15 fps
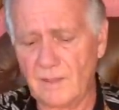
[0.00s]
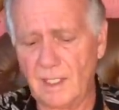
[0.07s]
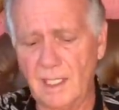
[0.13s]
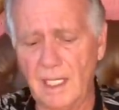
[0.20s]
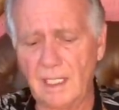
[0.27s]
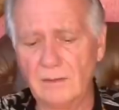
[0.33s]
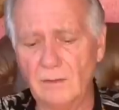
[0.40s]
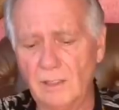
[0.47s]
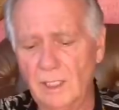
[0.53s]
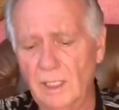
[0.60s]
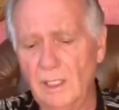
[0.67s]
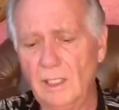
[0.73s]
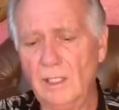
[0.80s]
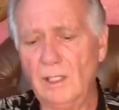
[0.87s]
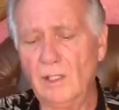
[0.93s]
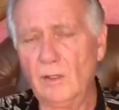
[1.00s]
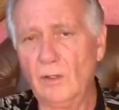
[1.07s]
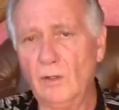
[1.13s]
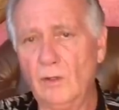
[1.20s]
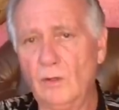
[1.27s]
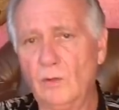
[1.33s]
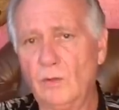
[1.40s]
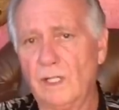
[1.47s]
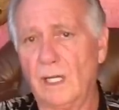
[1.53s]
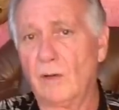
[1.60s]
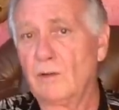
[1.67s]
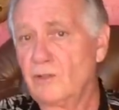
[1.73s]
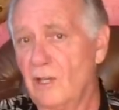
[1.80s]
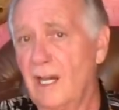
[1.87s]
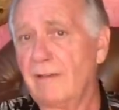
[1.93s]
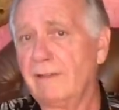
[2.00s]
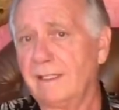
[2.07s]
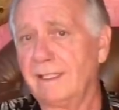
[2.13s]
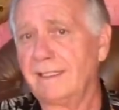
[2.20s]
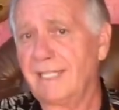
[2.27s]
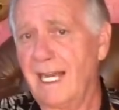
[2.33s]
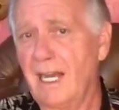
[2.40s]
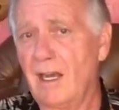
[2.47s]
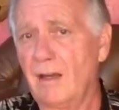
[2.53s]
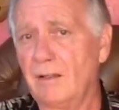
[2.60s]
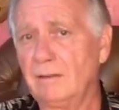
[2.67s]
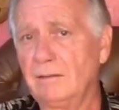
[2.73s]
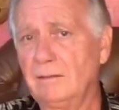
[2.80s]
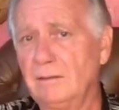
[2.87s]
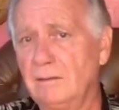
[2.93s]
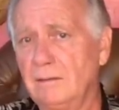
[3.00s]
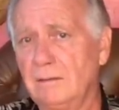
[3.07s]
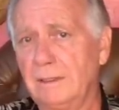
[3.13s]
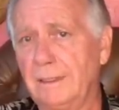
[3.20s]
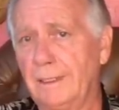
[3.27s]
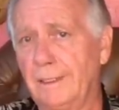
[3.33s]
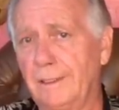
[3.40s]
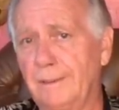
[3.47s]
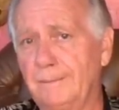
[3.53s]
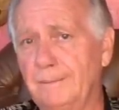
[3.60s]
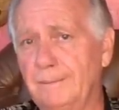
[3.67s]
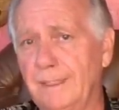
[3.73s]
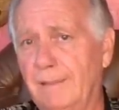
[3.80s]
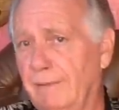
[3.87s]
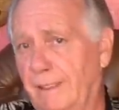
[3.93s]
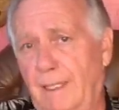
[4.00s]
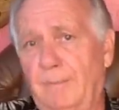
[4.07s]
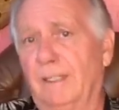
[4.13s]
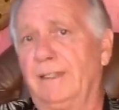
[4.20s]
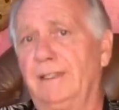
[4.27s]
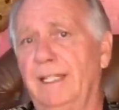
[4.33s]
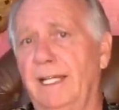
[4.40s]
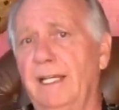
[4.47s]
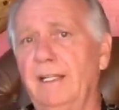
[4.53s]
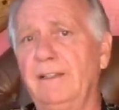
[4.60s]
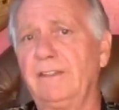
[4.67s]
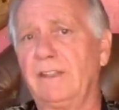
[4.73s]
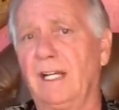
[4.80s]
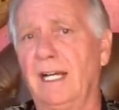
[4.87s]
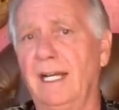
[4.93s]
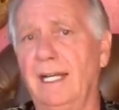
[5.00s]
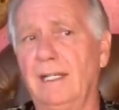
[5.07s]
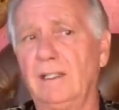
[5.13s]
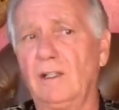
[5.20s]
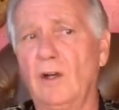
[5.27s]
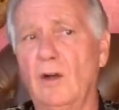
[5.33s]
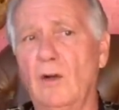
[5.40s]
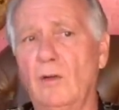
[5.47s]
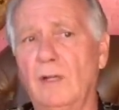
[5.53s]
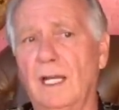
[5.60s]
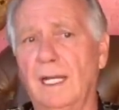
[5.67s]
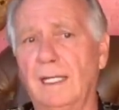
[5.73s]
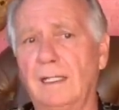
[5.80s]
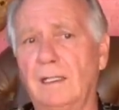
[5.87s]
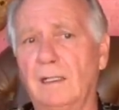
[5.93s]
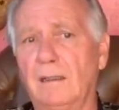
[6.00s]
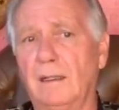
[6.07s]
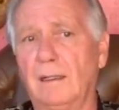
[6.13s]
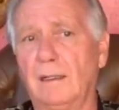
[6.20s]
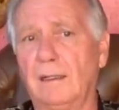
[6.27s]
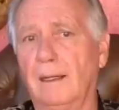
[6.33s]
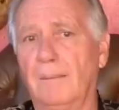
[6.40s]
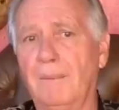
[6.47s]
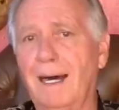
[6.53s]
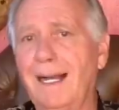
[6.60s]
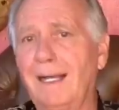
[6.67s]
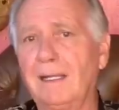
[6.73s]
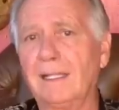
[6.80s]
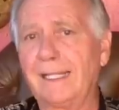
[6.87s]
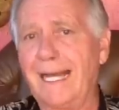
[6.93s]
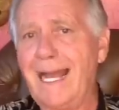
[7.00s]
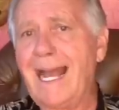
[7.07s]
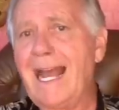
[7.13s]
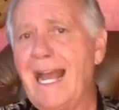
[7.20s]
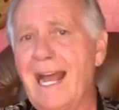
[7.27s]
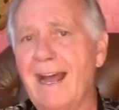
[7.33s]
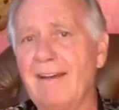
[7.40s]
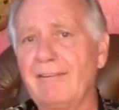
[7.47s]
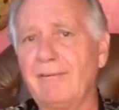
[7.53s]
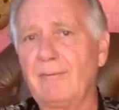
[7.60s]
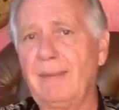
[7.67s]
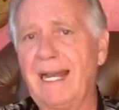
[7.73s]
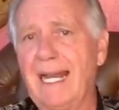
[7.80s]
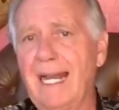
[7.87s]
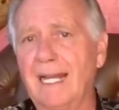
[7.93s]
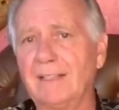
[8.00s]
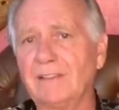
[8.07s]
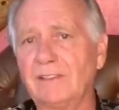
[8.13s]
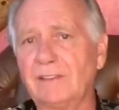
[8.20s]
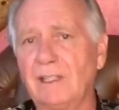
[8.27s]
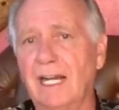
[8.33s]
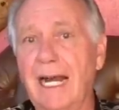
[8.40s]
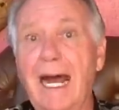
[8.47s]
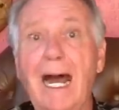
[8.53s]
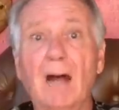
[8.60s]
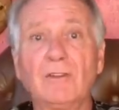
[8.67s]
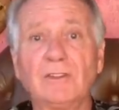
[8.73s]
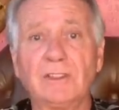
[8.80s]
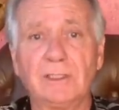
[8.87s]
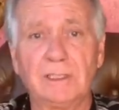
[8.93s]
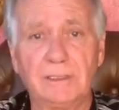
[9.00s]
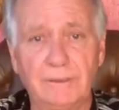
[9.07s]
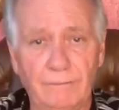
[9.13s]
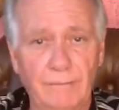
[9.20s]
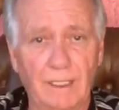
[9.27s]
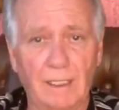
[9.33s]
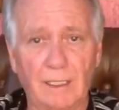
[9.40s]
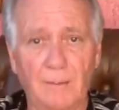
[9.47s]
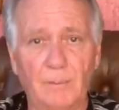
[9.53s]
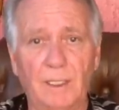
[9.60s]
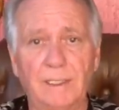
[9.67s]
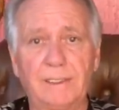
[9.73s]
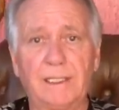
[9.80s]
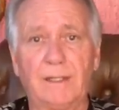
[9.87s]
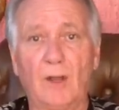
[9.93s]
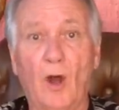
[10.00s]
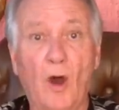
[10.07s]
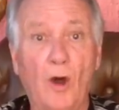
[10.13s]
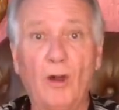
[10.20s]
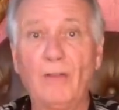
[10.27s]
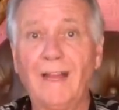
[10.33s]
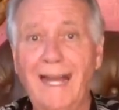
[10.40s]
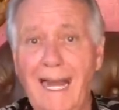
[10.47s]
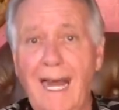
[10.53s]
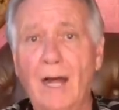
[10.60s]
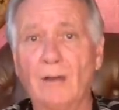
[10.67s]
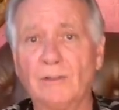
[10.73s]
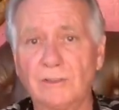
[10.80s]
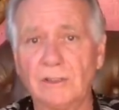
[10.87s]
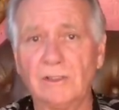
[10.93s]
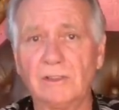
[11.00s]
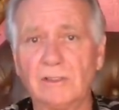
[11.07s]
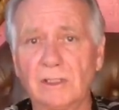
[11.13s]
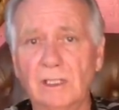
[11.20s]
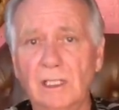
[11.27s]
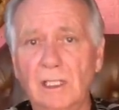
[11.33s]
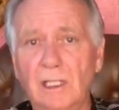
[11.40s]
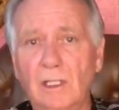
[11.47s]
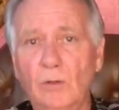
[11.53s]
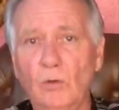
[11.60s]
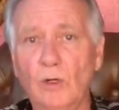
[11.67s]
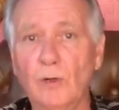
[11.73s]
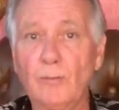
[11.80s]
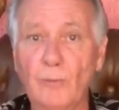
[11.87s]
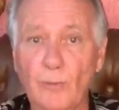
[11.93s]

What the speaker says: And when I would drive into town every couple of days, I had to go like a mile and a half past a housing development, and all the houses were